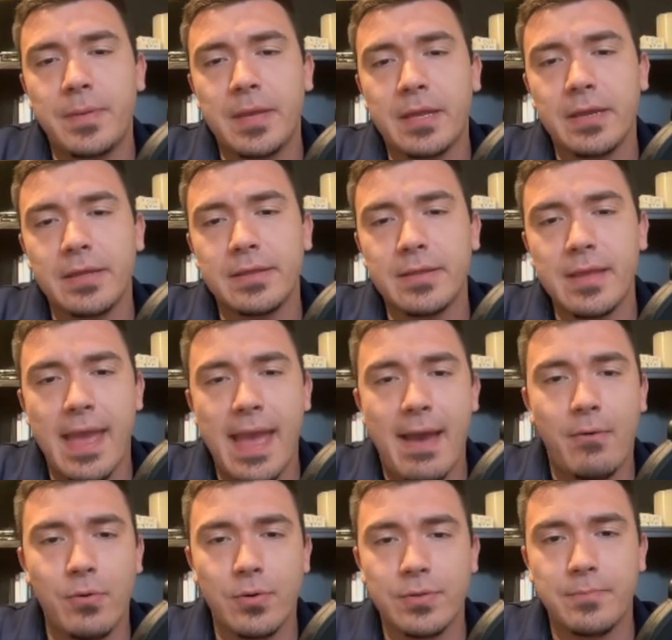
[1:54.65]
because
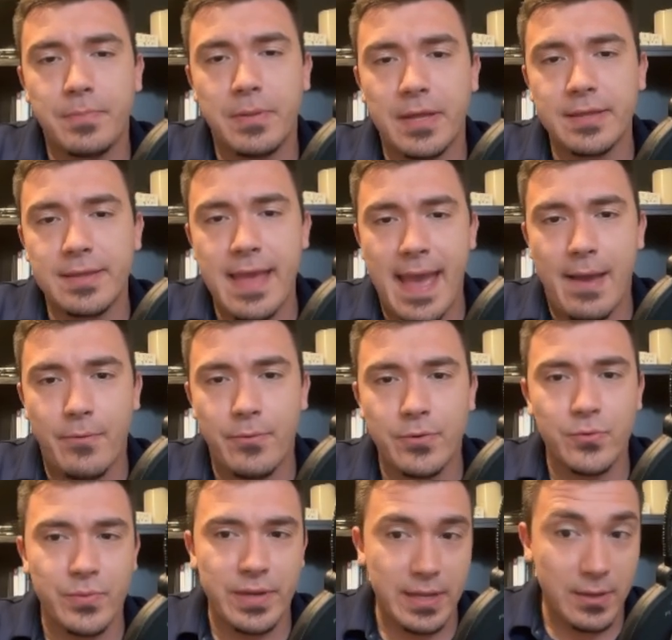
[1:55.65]
hours plus
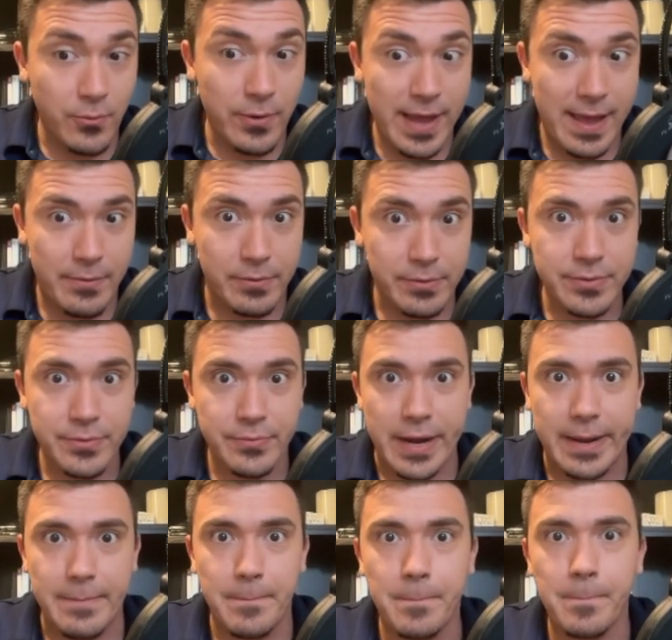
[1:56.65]
hours would equal hours, right?